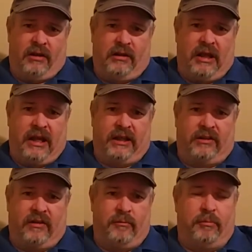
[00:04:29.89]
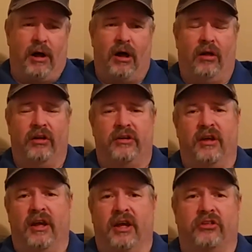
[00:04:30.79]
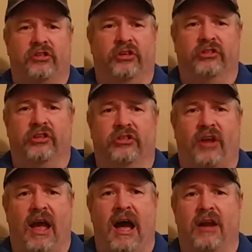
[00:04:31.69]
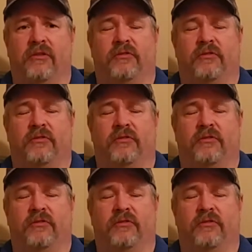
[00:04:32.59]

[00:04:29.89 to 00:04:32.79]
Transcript: Like, the politics are just out of